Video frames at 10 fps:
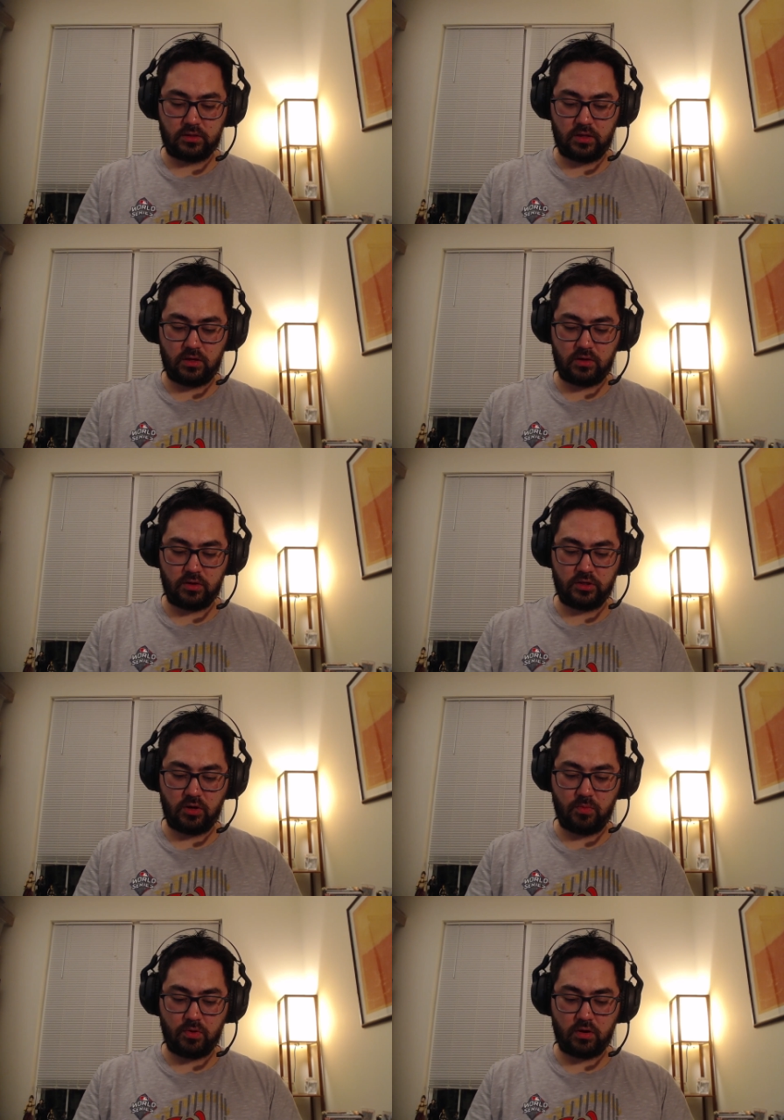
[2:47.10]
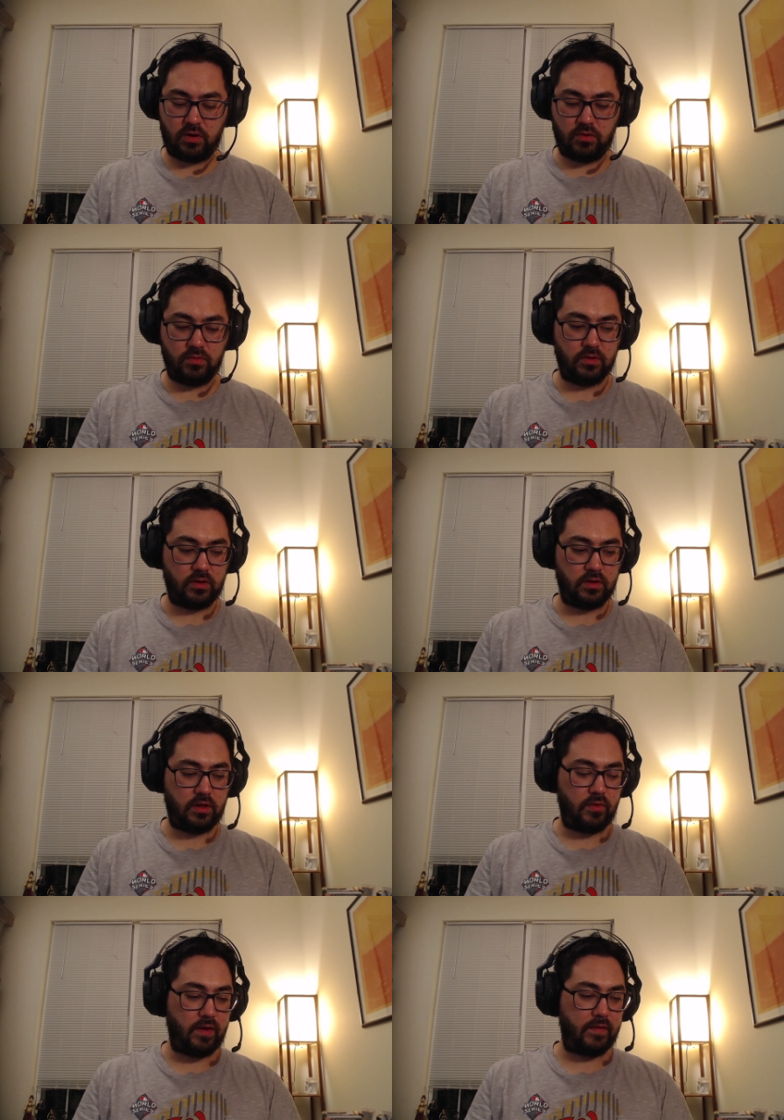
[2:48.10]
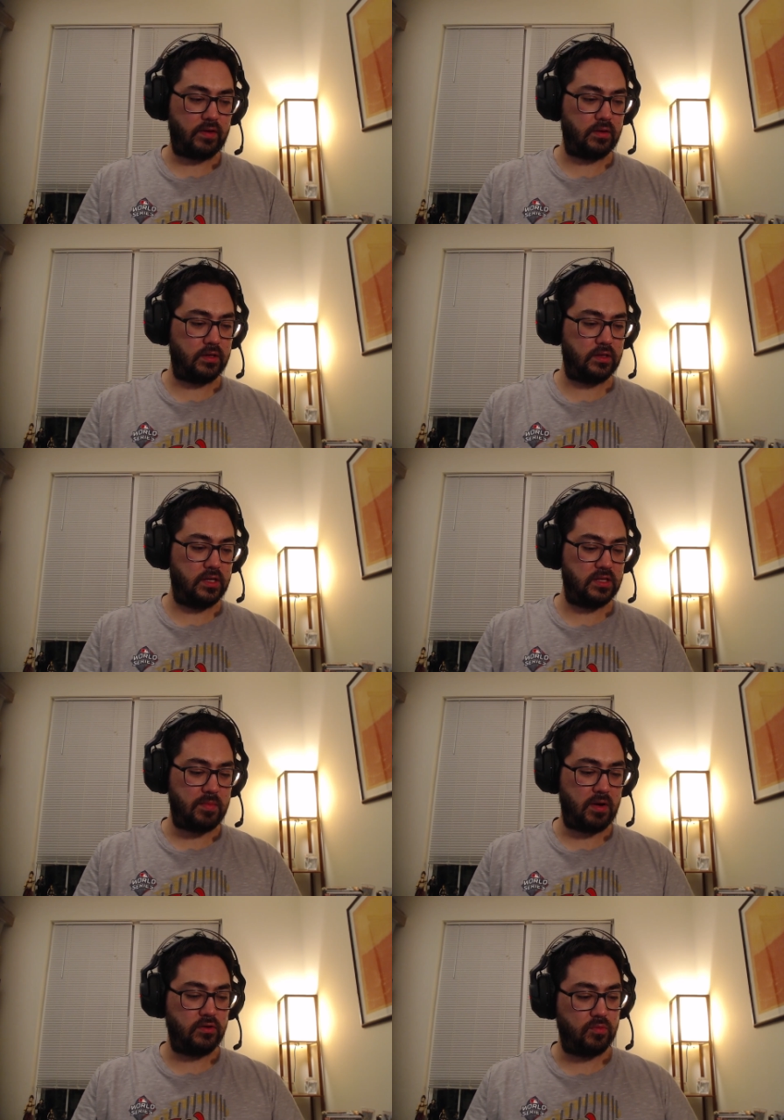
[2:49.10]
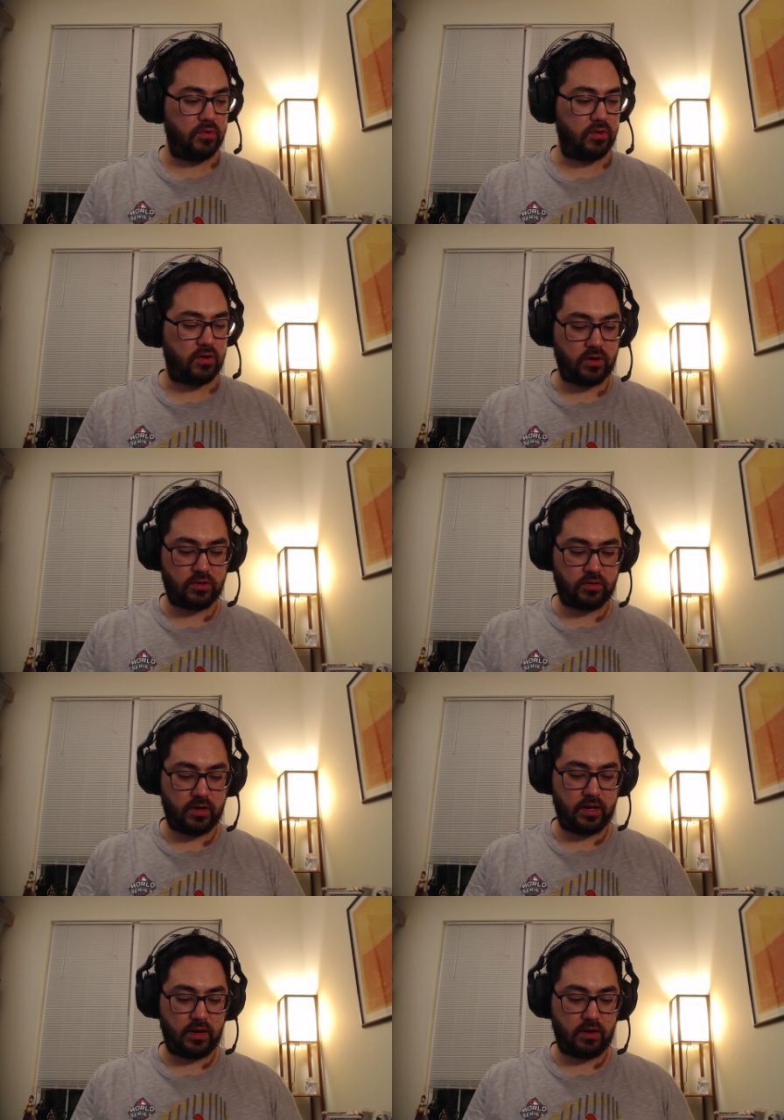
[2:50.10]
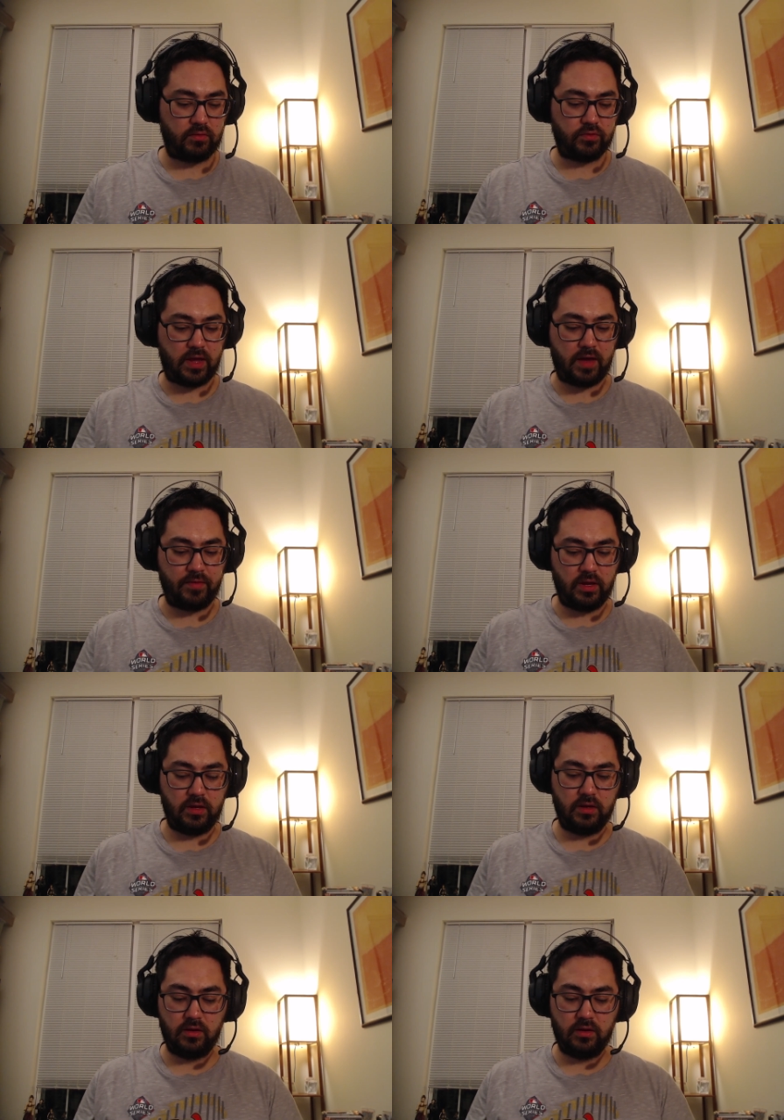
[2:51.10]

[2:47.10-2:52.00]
Or Joe Burrow. Oh, I've got a decent amount of Joe Burrow cards already. I don't really have any